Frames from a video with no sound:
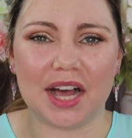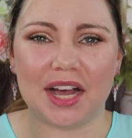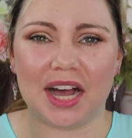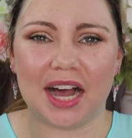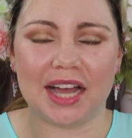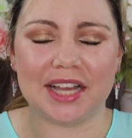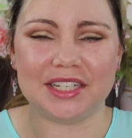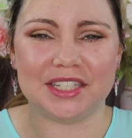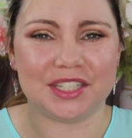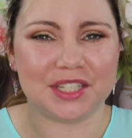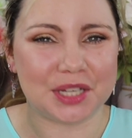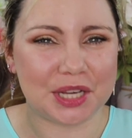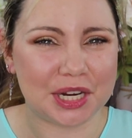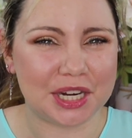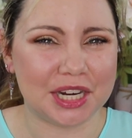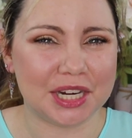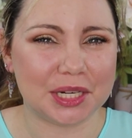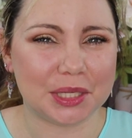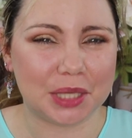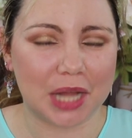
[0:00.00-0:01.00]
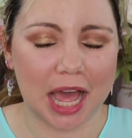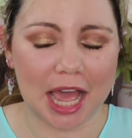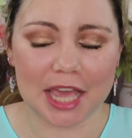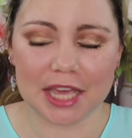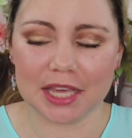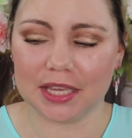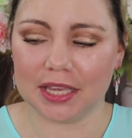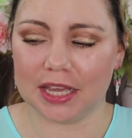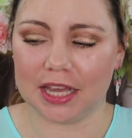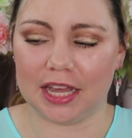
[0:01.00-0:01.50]
I didn't
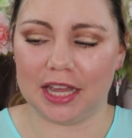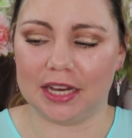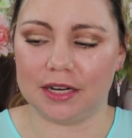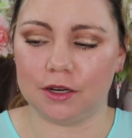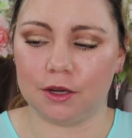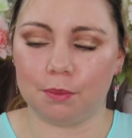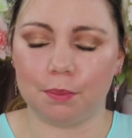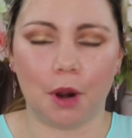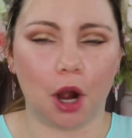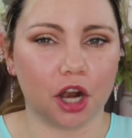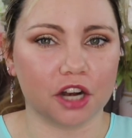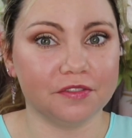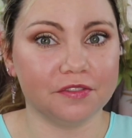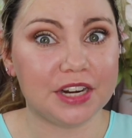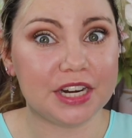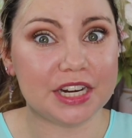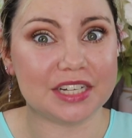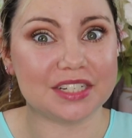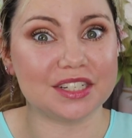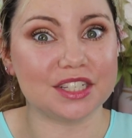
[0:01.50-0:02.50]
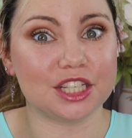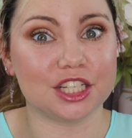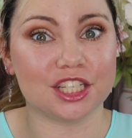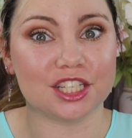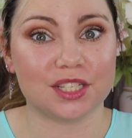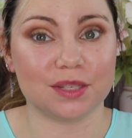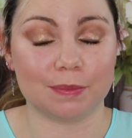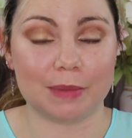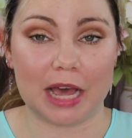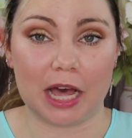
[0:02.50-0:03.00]
like it. Part of it is the
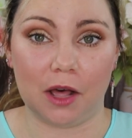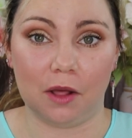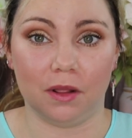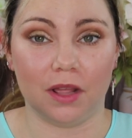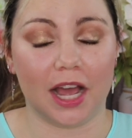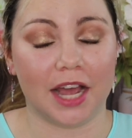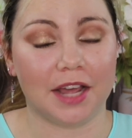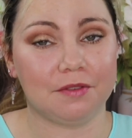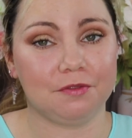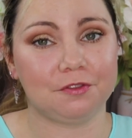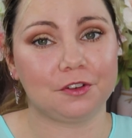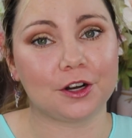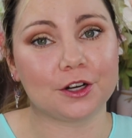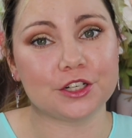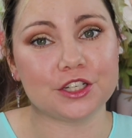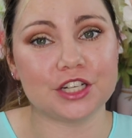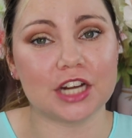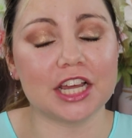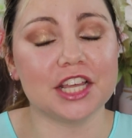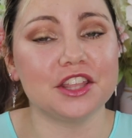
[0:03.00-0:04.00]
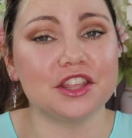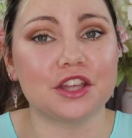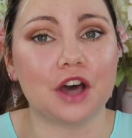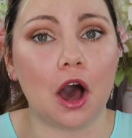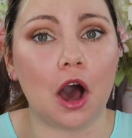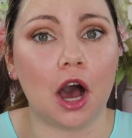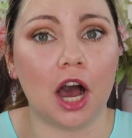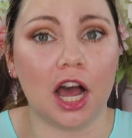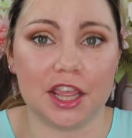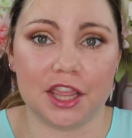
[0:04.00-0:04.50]
smell. At first I
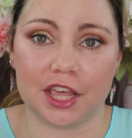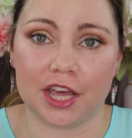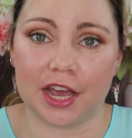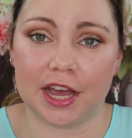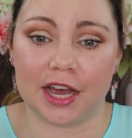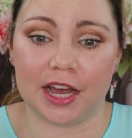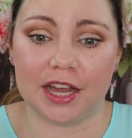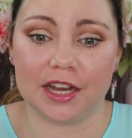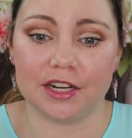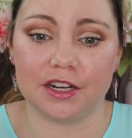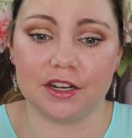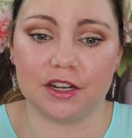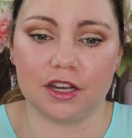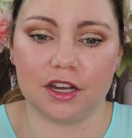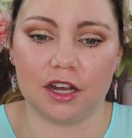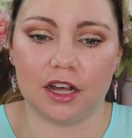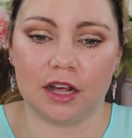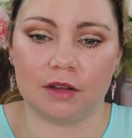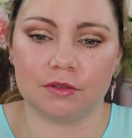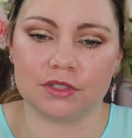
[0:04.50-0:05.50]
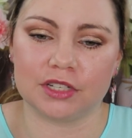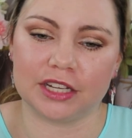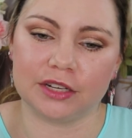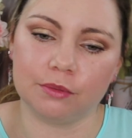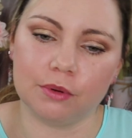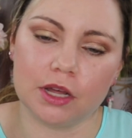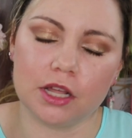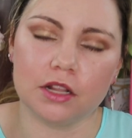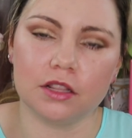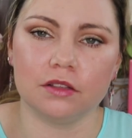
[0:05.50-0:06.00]
thought that, I was
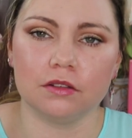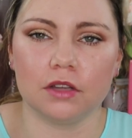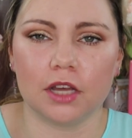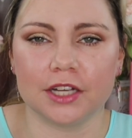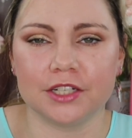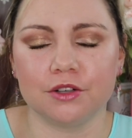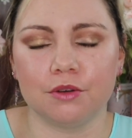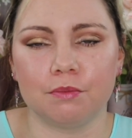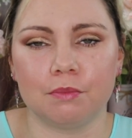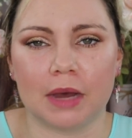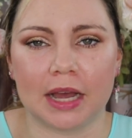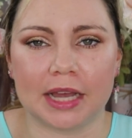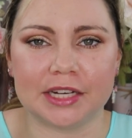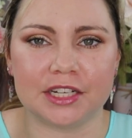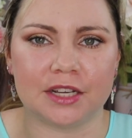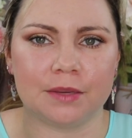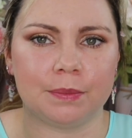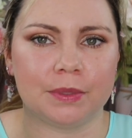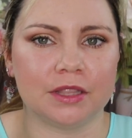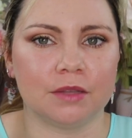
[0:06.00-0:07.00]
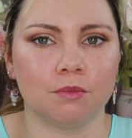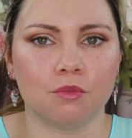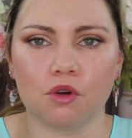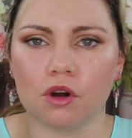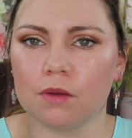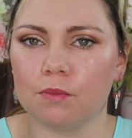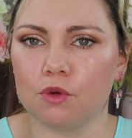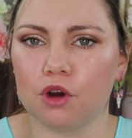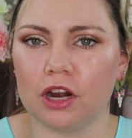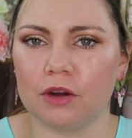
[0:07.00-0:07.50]
like, well, I don't mind it, but the
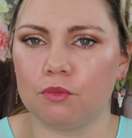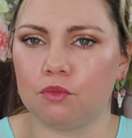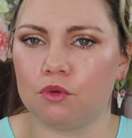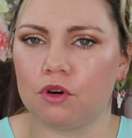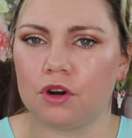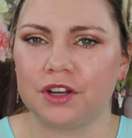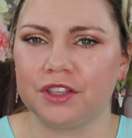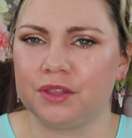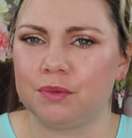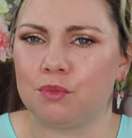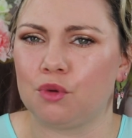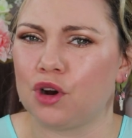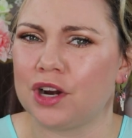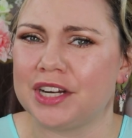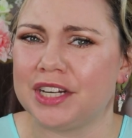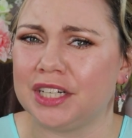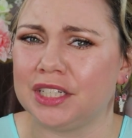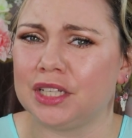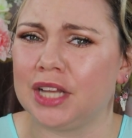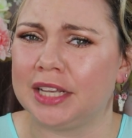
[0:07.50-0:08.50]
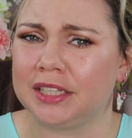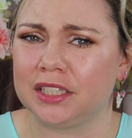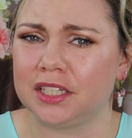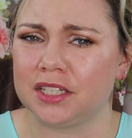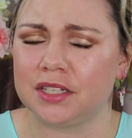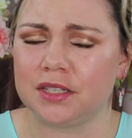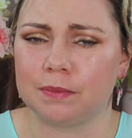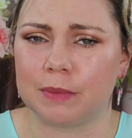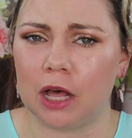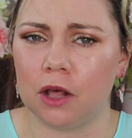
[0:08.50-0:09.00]
more and more I wore it, the more I didn't like the
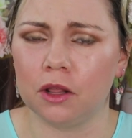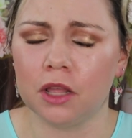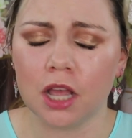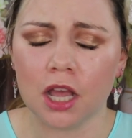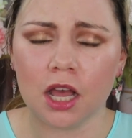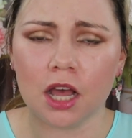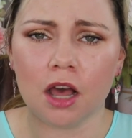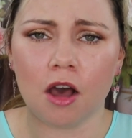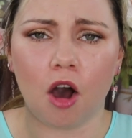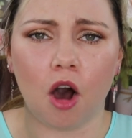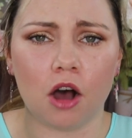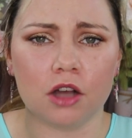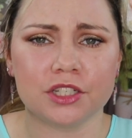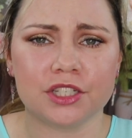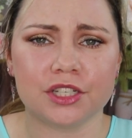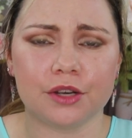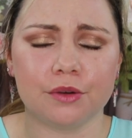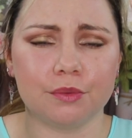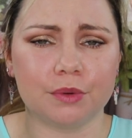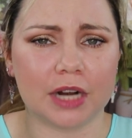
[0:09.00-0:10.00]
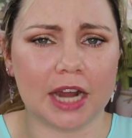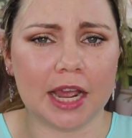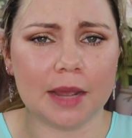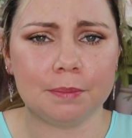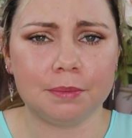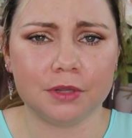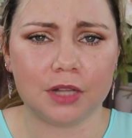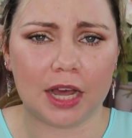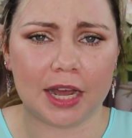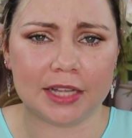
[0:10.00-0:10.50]
smell. Also, when I
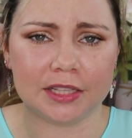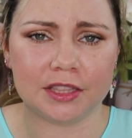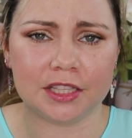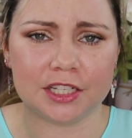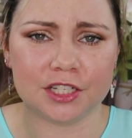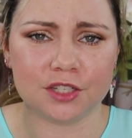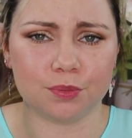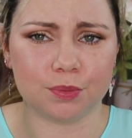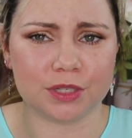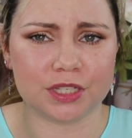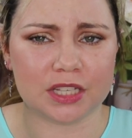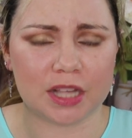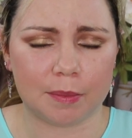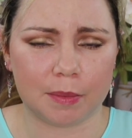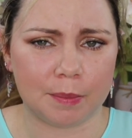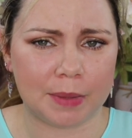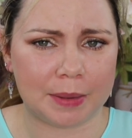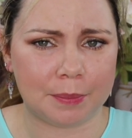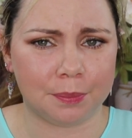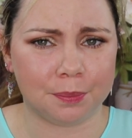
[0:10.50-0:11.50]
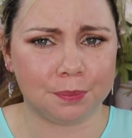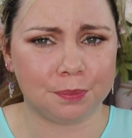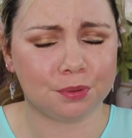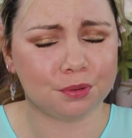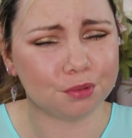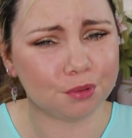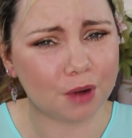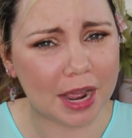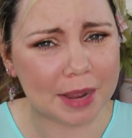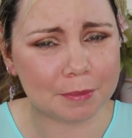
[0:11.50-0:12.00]
applied this with some of my
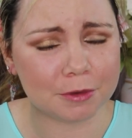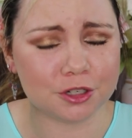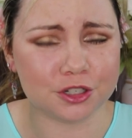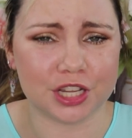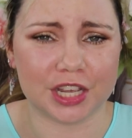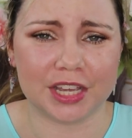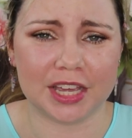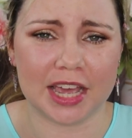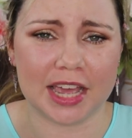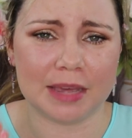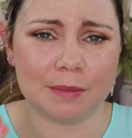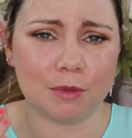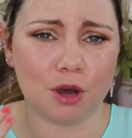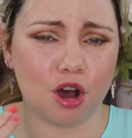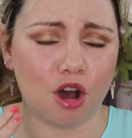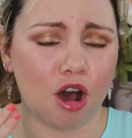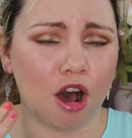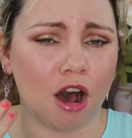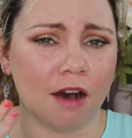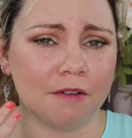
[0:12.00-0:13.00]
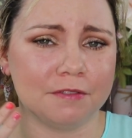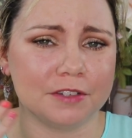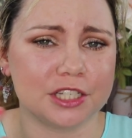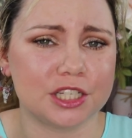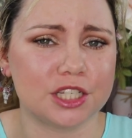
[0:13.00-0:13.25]
primers, it came off